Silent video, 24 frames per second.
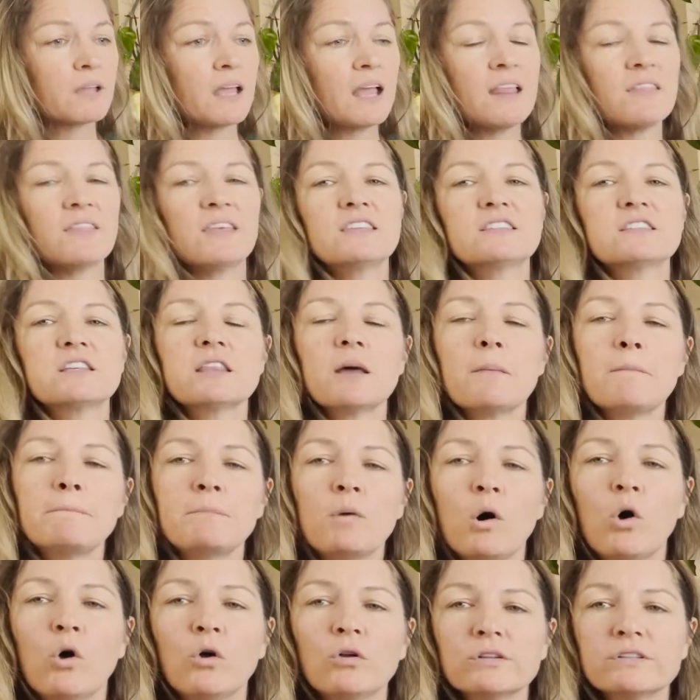These are the
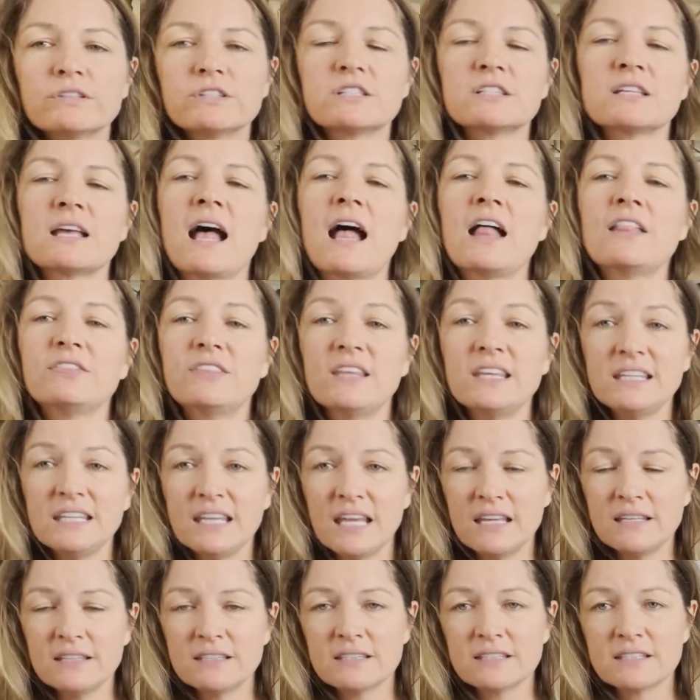molds, the
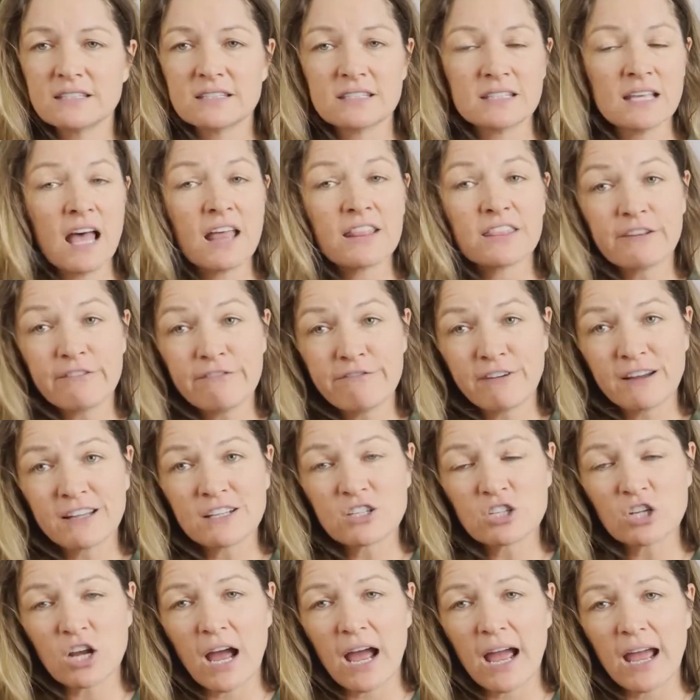yeasts, the
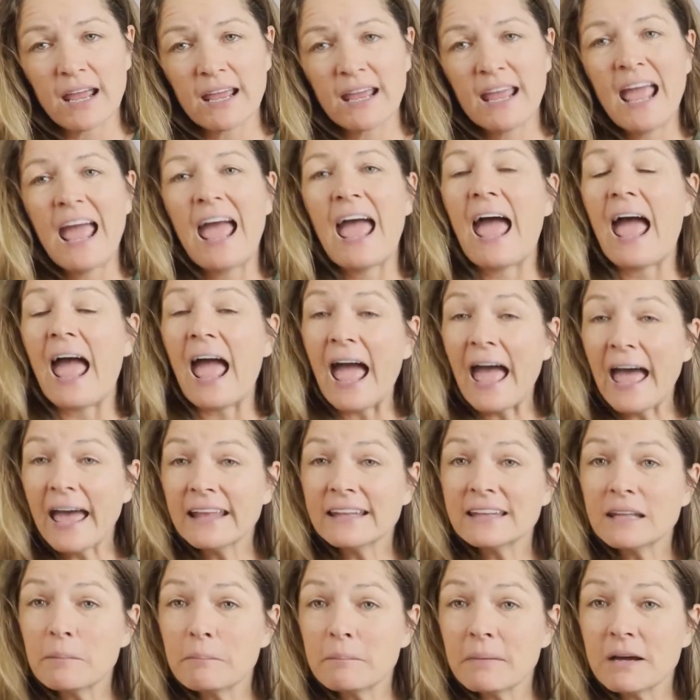fungi,
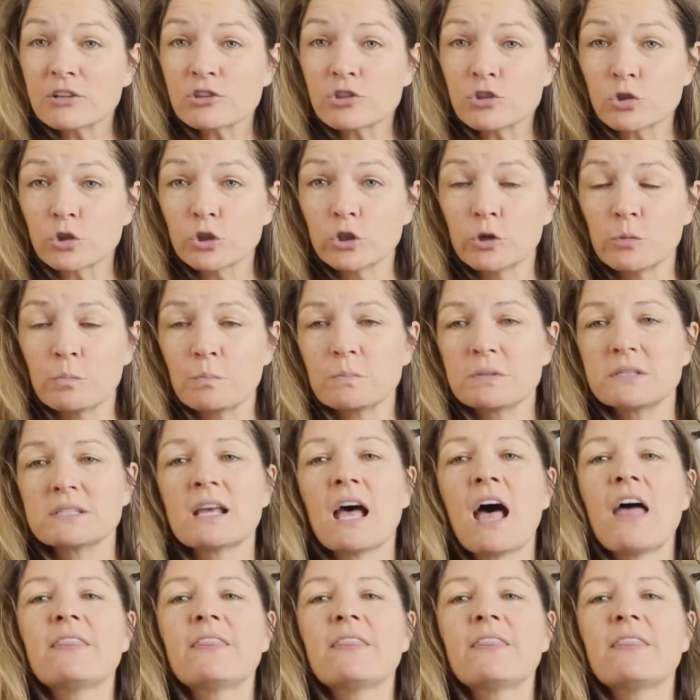and the mushrooms.